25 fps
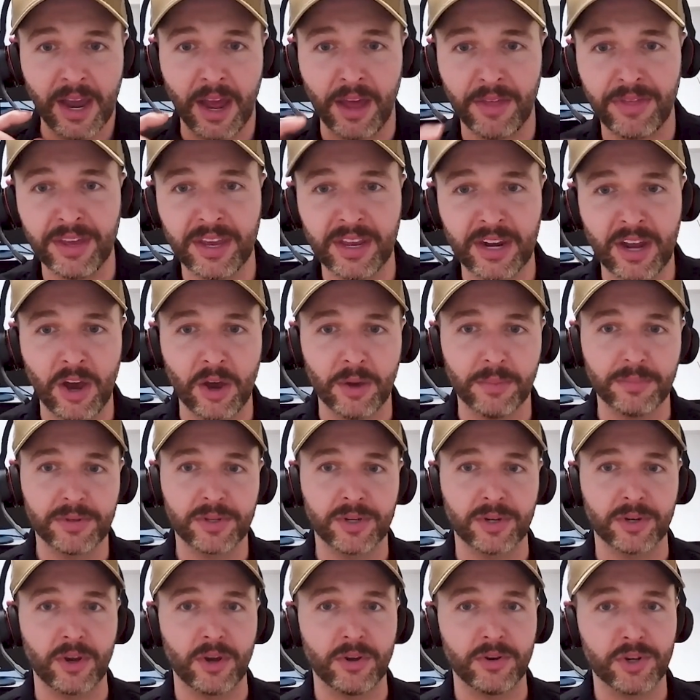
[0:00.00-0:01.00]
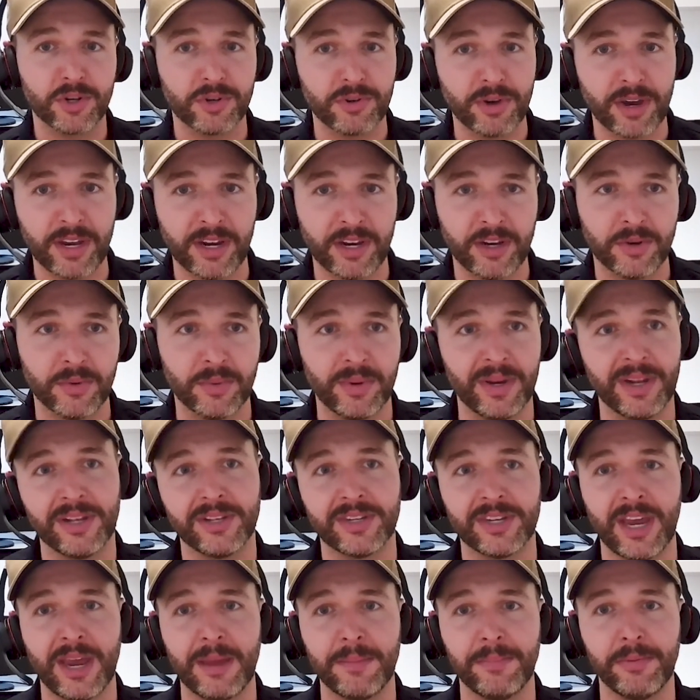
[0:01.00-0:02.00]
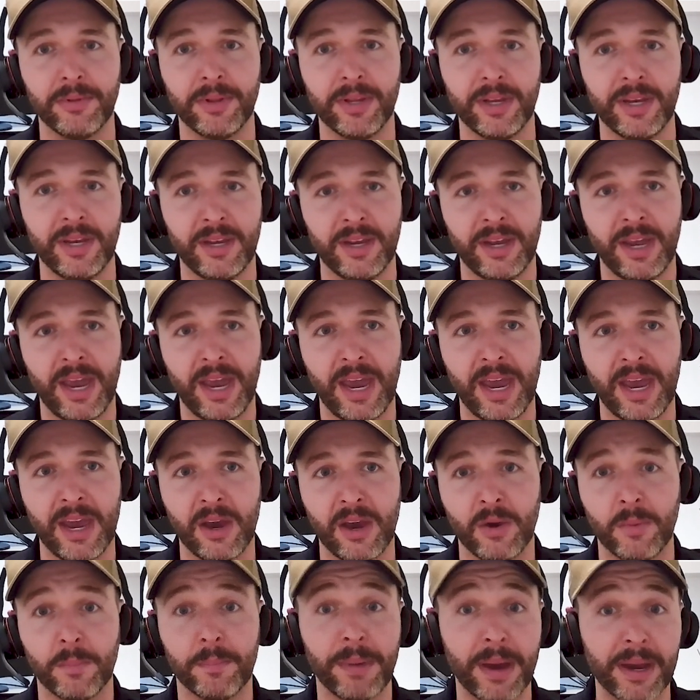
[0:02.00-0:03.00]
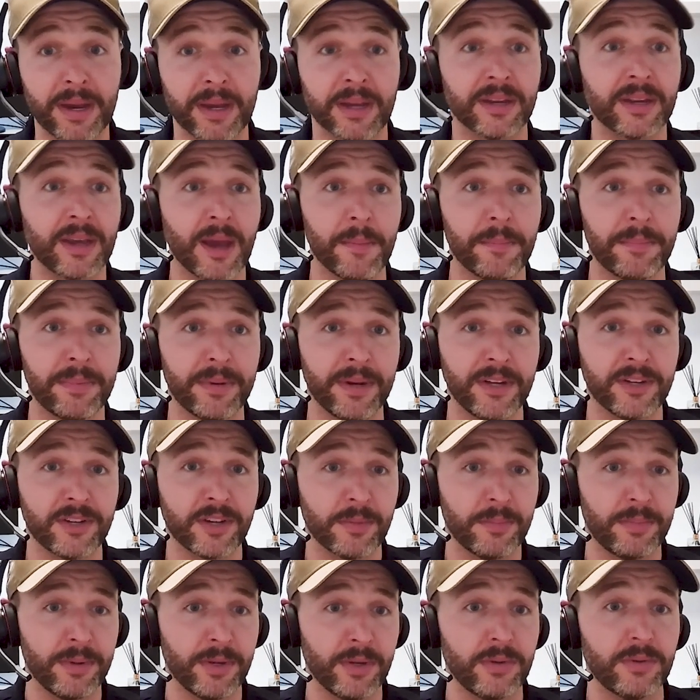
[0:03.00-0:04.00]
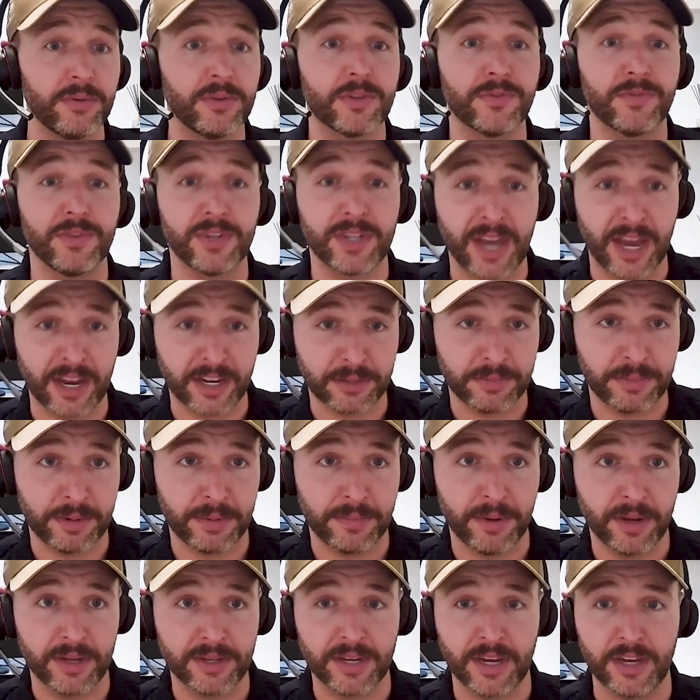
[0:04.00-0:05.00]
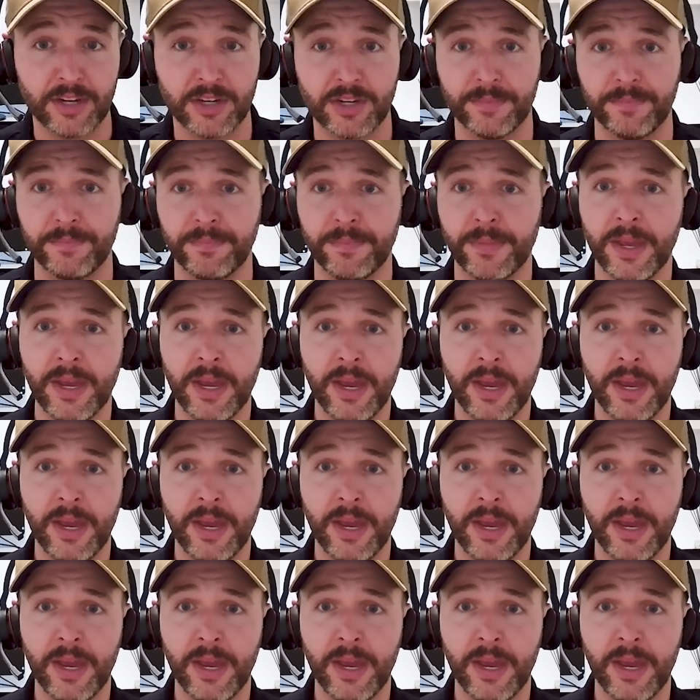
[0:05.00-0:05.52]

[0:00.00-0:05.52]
I think it helps to go straight into an example here how bucket companies can be used for tax minimization.